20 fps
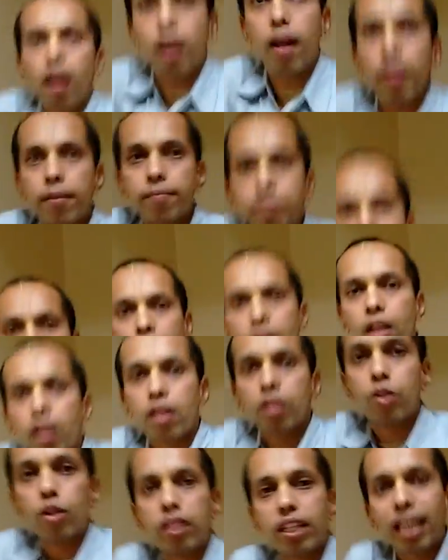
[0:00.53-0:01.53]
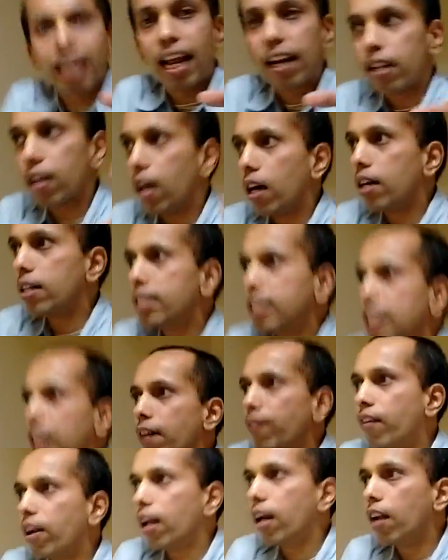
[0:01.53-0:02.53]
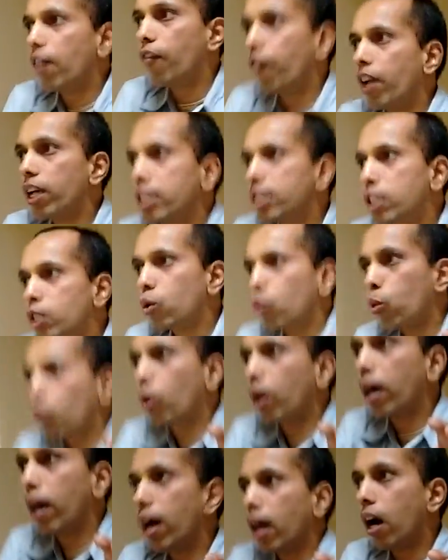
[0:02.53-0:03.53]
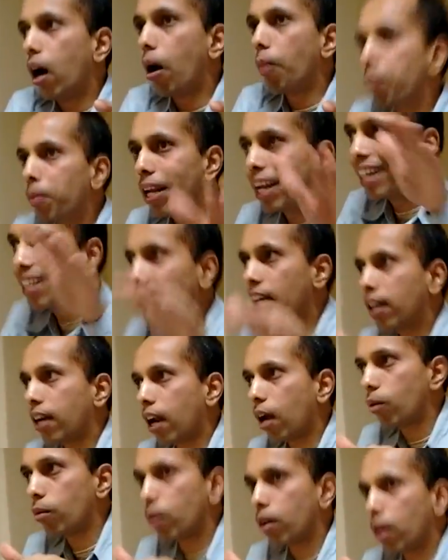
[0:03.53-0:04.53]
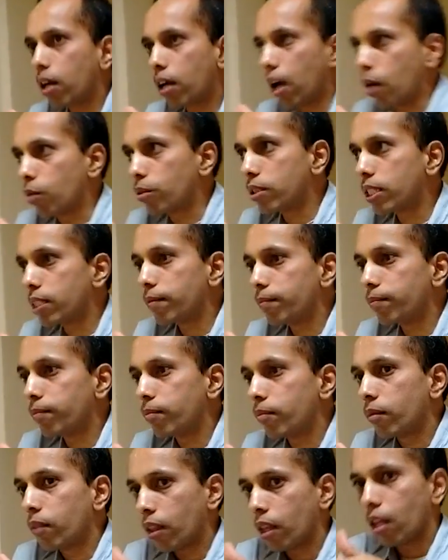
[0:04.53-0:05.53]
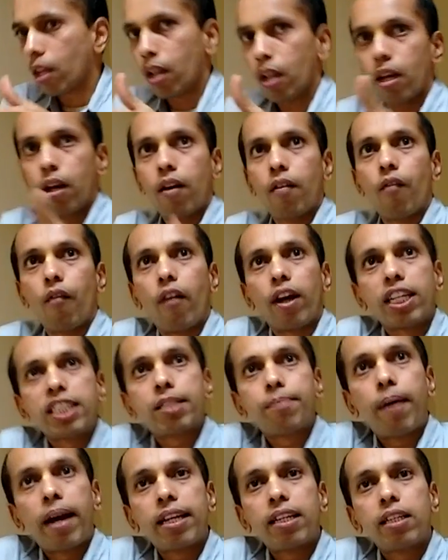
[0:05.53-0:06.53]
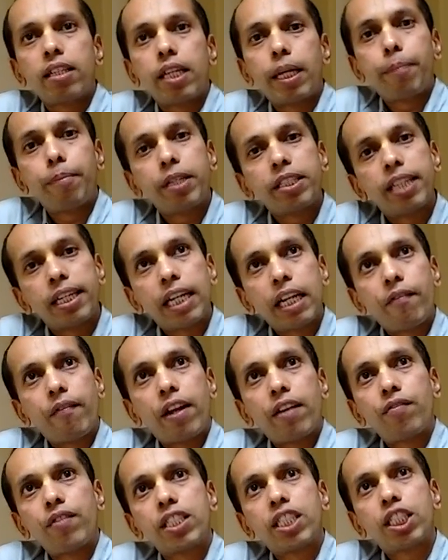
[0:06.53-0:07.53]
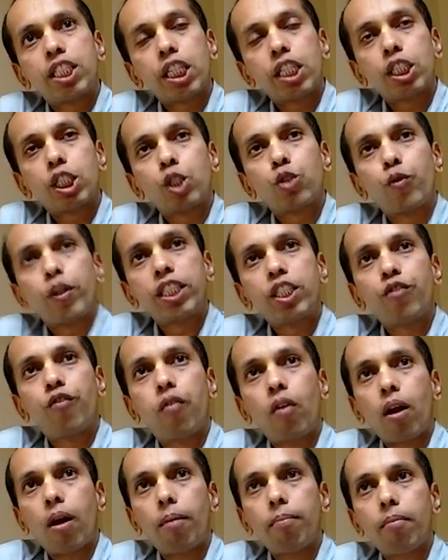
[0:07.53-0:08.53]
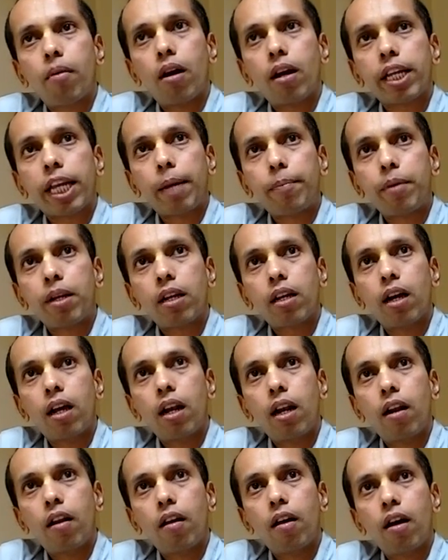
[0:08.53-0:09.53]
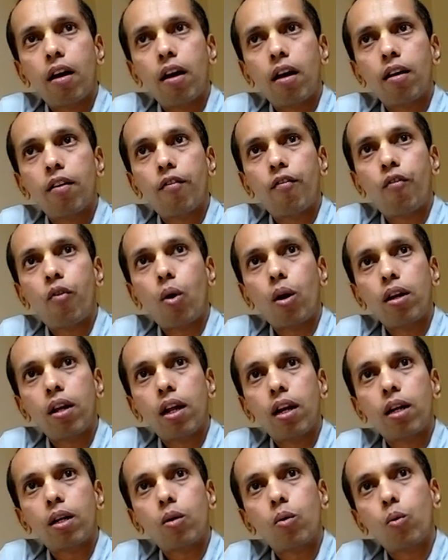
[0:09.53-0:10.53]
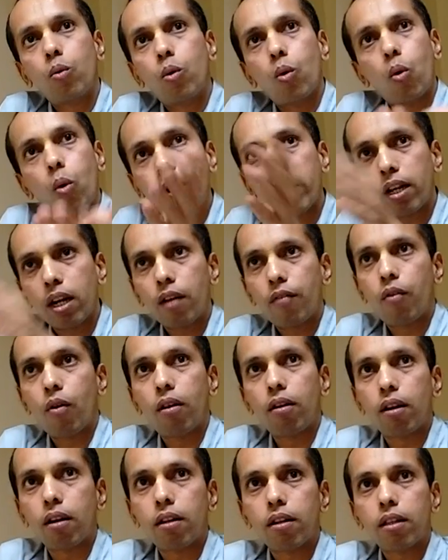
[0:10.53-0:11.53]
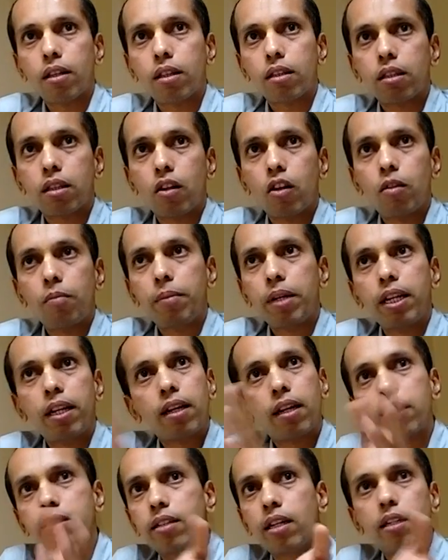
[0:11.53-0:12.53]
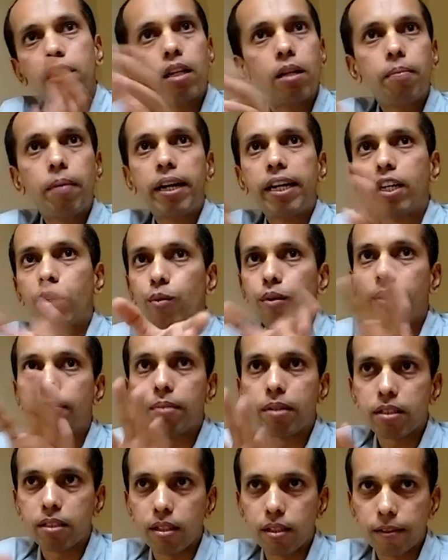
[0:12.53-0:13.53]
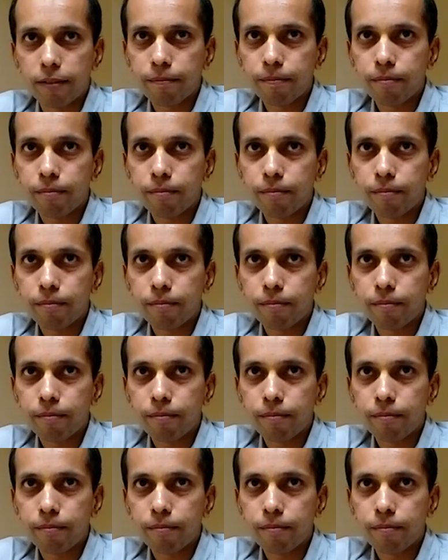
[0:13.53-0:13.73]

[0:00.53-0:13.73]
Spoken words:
There are several ways to upgrade the cows. One is by immediately when we switch from chemical fodder to organic fodder, there will be increase in yield by 2-10%.